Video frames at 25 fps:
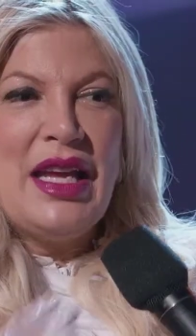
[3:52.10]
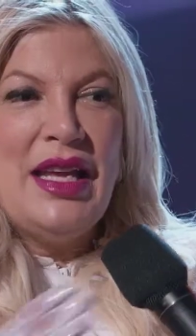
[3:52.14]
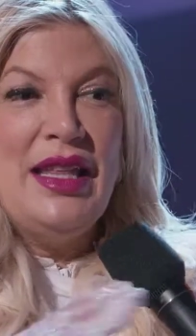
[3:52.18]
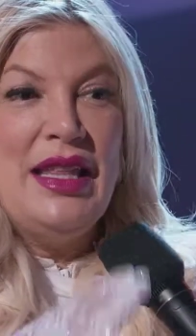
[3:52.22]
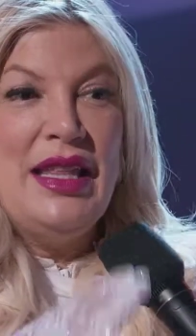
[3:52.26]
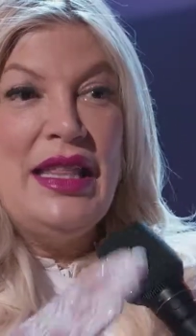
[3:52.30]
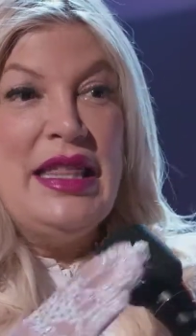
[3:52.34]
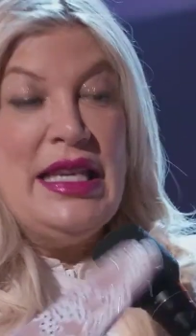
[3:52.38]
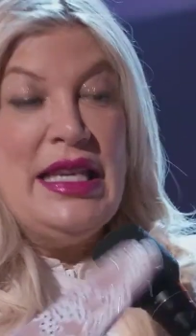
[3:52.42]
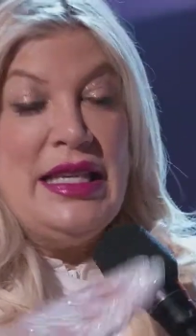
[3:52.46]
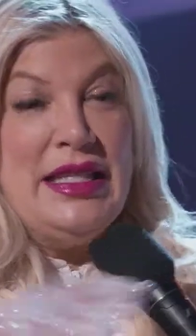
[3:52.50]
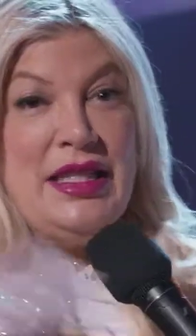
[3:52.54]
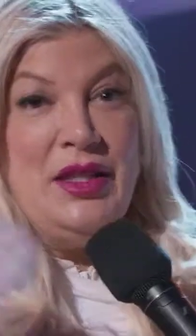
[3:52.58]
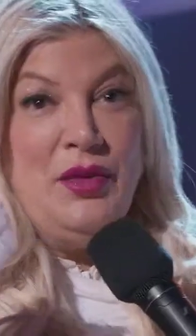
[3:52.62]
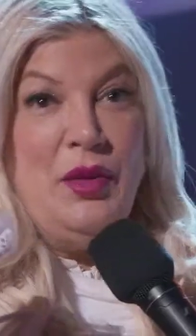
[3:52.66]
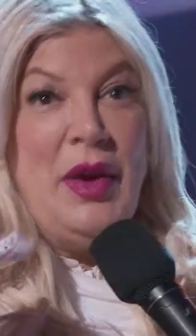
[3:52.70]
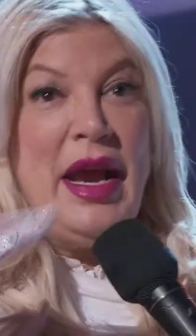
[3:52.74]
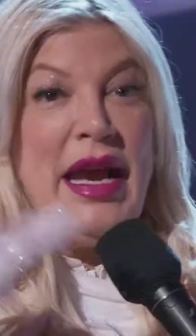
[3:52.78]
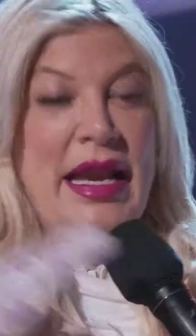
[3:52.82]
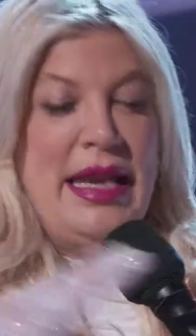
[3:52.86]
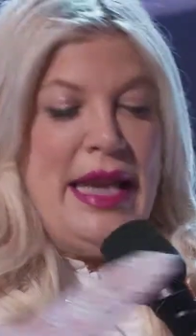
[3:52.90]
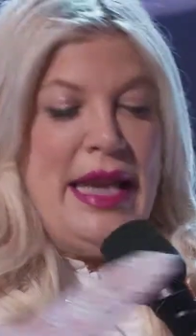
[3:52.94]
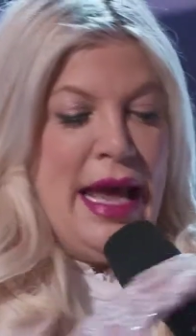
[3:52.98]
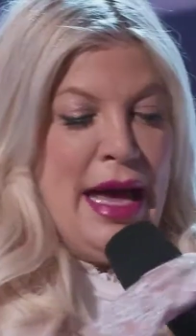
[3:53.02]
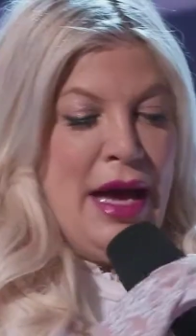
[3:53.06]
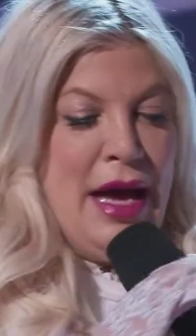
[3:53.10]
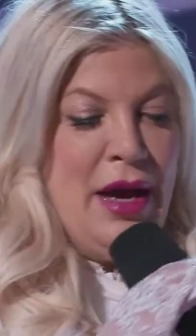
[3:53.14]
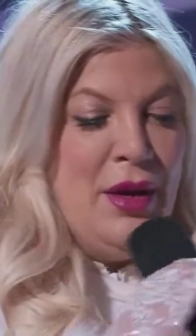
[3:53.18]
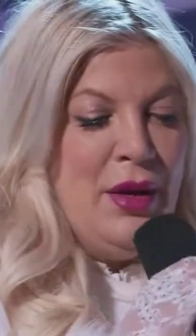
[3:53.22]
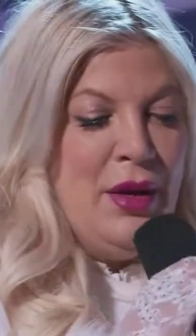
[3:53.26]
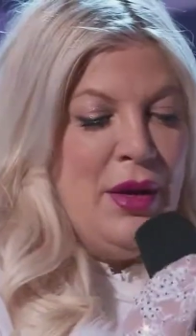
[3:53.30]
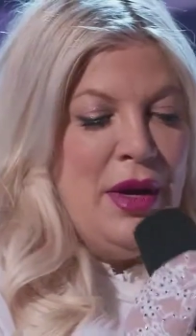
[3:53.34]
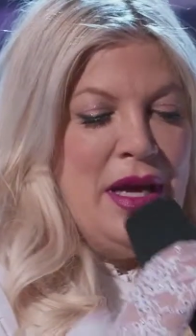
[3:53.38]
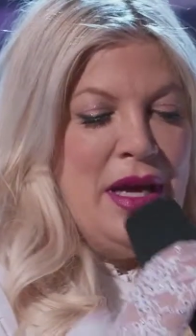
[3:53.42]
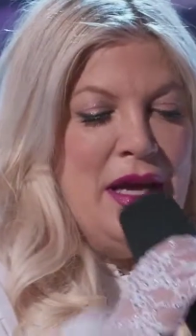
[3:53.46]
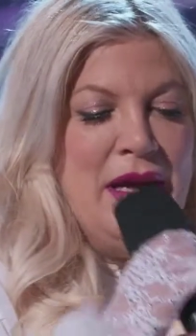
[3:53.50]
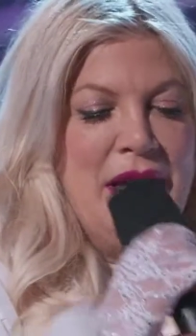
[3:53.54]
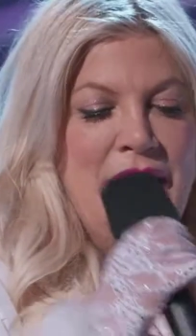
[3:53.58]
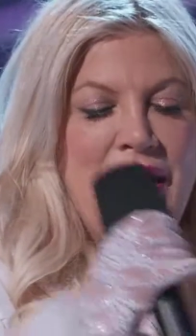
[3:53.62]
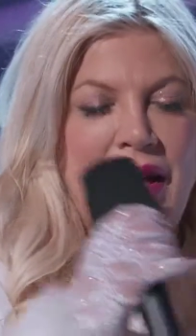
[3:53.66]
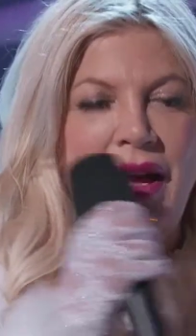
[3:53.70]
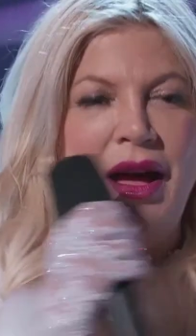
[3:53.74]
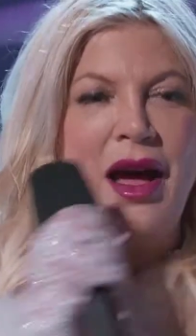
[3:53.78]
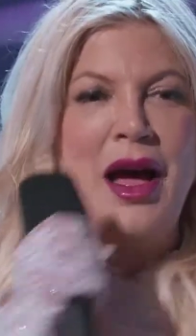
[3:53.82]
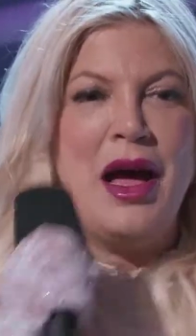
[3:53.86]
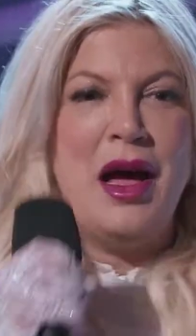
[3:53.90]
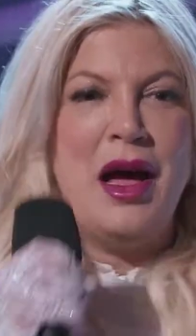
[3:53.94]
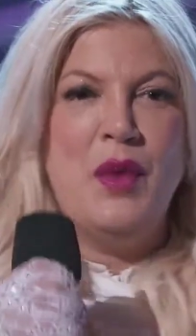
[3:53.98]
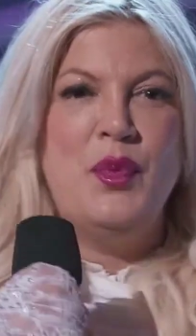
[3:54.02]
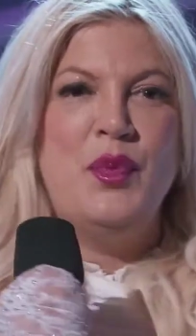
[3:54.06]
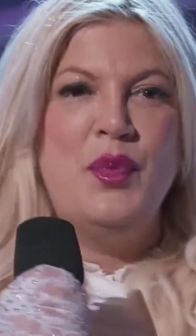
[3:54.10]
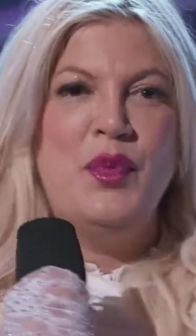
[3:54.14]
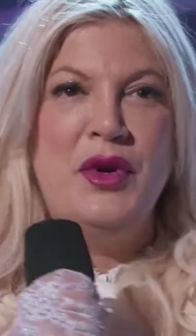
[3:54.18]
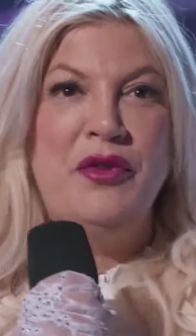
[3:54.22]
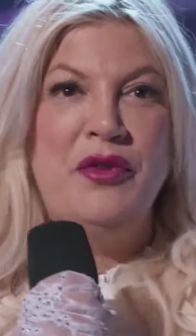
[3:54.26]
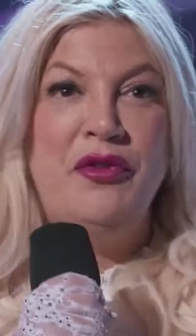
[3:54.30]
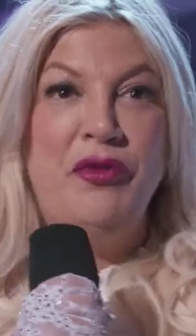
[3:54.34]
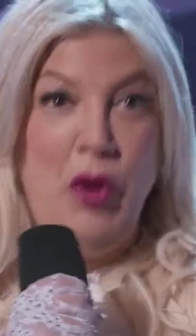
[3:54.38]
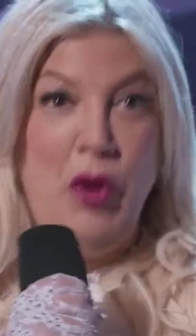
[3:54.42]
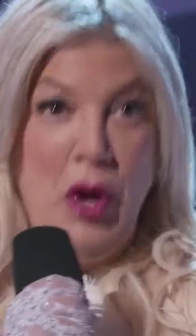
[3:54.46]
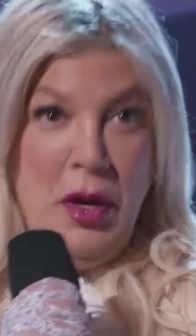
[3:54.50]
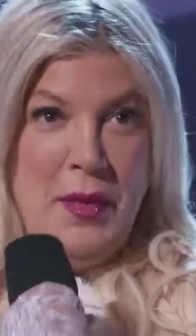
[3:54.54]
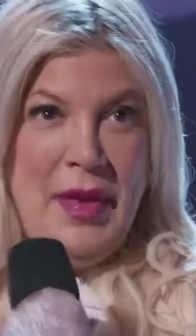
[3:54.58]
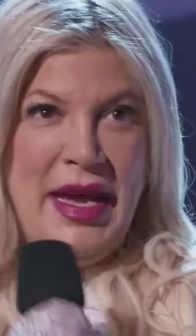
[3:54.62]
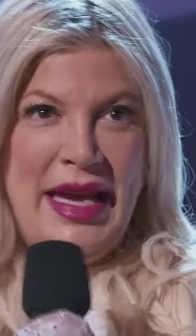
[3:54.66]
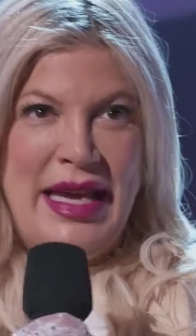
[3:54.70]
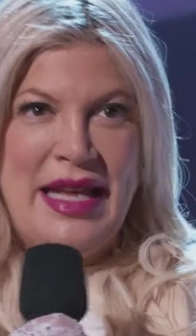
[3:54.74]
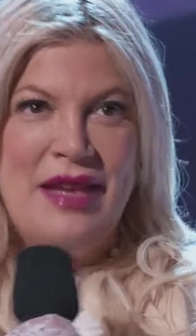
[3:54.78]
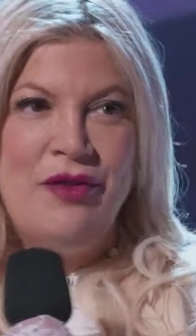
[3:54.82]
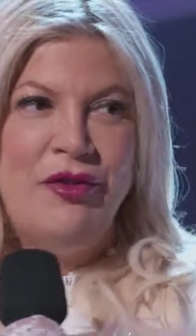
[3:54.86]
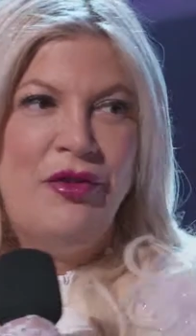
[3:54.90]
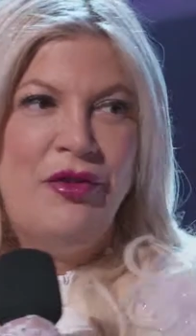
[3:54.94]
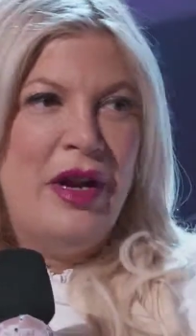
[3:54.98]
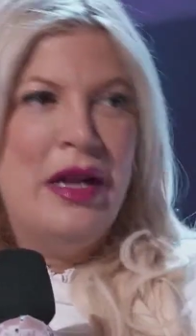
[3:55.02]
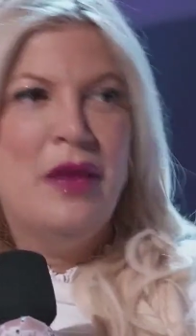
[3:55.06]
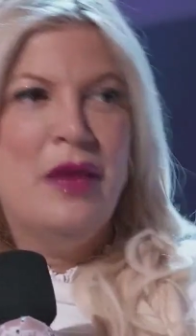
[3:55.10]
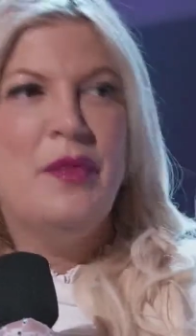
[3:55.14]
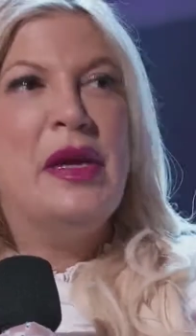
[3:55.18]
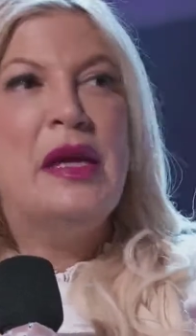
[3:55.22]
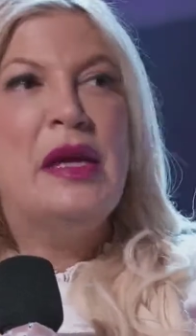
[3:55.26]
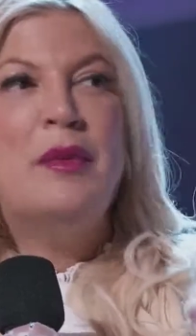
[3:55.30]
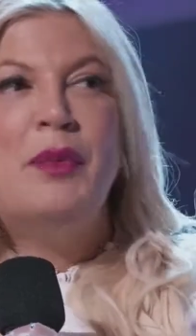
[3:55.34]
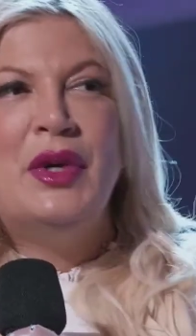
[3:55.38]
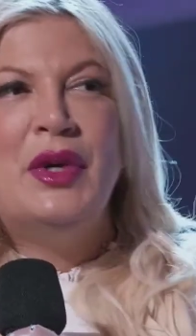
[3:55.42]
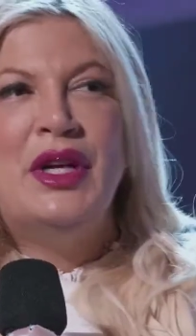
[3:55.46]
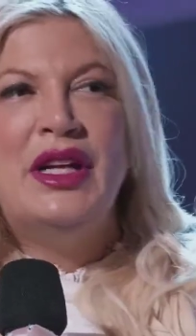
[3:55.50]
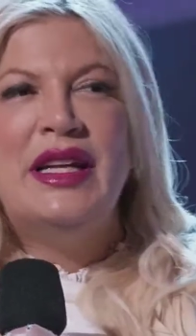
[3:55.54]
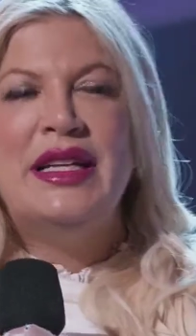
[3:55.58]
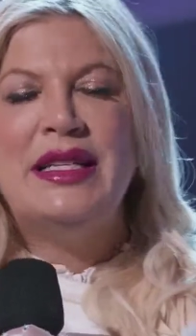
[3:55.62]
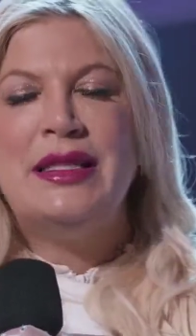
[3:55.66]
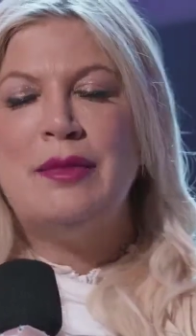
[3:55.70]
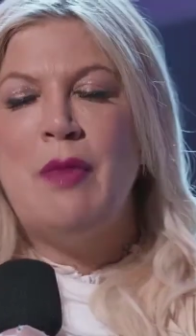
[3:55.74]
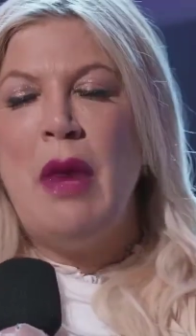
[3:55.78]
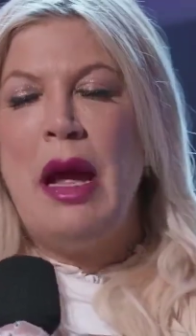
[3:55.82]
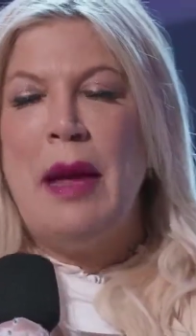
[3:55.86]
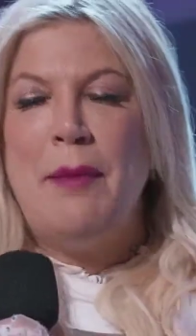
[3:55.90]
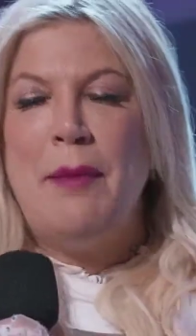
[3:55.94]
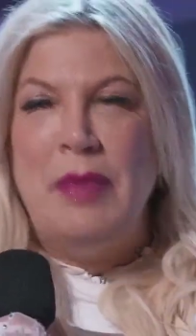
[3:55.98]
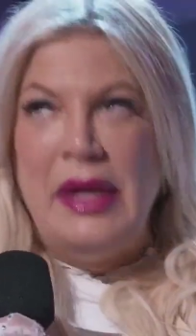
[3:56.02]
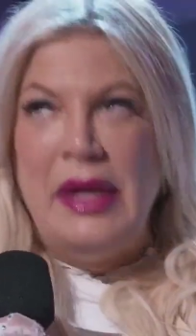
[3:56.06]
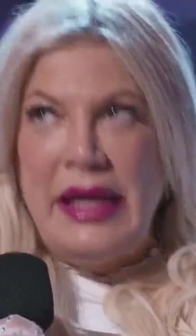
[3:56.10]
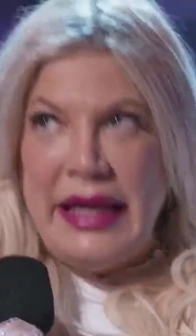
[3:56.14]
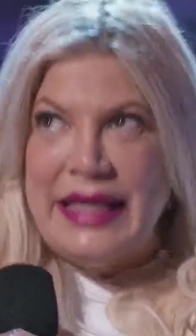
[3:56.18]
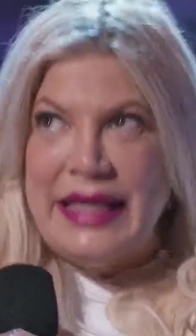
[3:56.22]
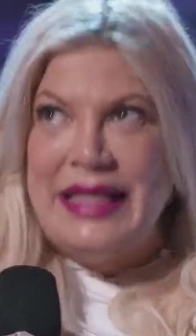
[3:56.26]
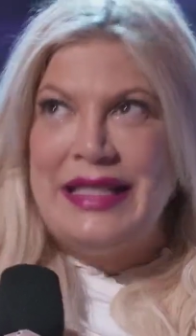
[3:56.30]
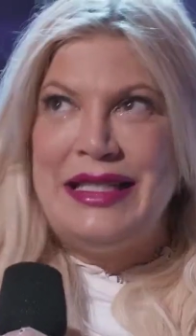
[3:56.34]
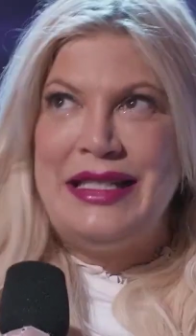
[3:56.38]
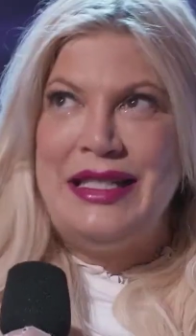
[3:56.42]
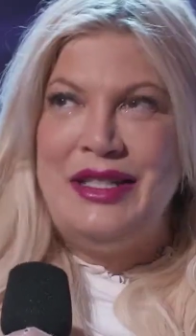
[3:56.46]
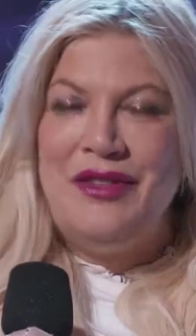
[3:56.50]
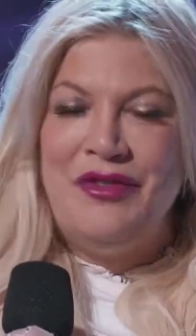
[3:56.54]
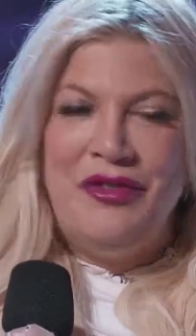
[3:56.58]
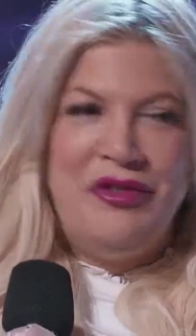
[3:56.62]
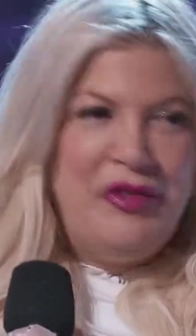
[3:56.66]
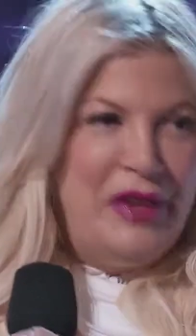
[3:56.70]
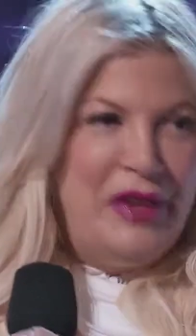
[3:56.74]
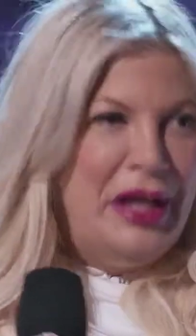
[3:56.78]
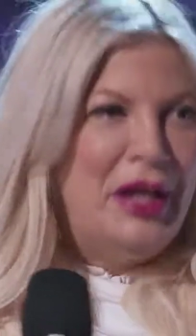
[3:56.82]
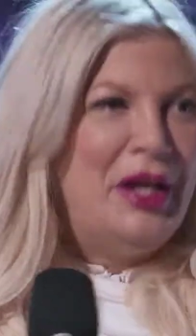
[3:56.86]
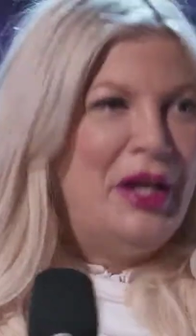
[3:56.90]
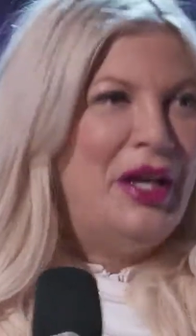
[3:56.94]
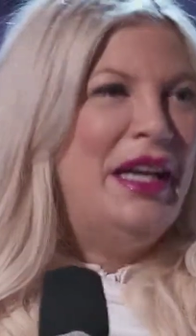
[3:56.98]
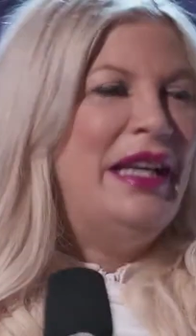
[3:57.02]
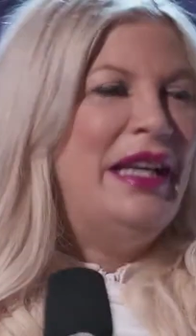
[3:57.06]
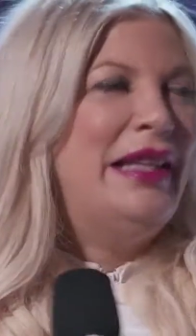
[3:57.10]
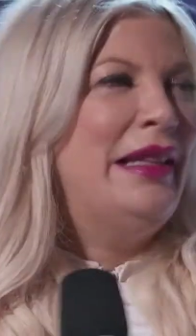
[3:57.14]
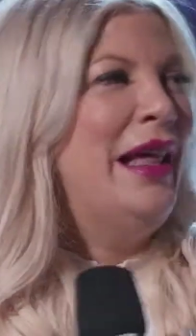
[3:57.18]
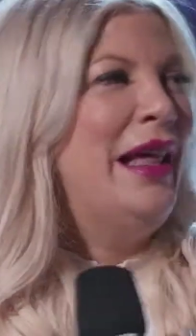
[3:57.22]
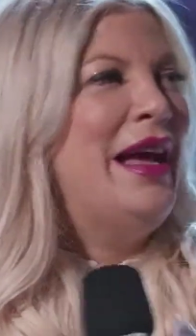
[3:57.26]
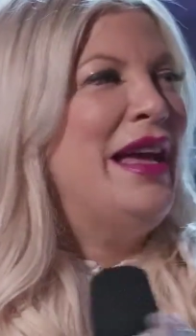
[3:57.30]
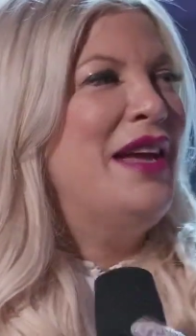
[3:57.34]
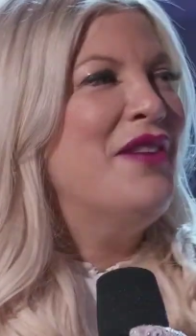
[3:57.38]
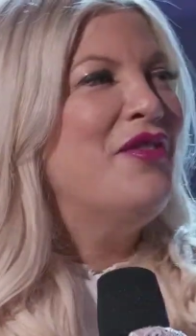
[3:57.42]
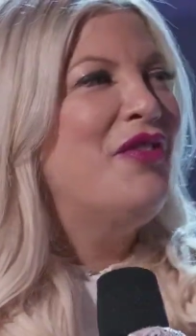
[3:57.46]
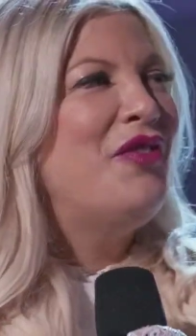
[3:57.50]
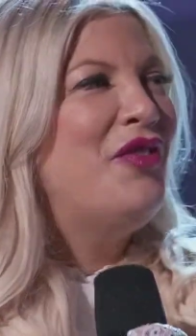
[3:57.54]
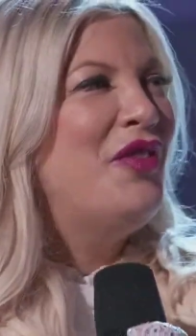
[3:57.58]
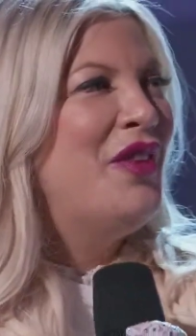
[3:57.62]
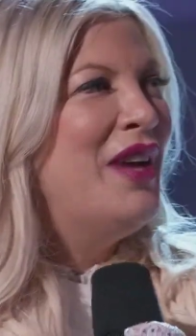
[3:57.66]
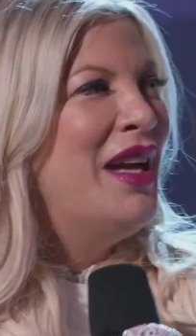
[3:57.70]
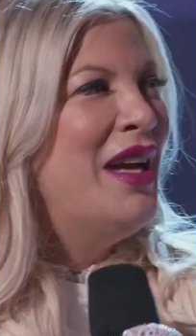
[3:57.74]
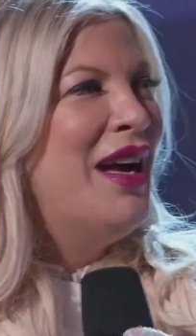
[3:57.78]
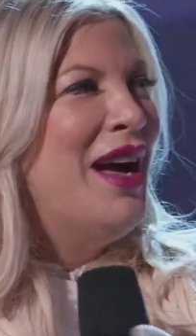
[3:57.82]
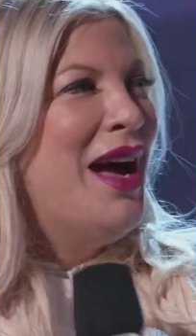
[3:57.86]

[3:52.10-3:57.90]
This right now, performing in front of people, is my biggest fear in life.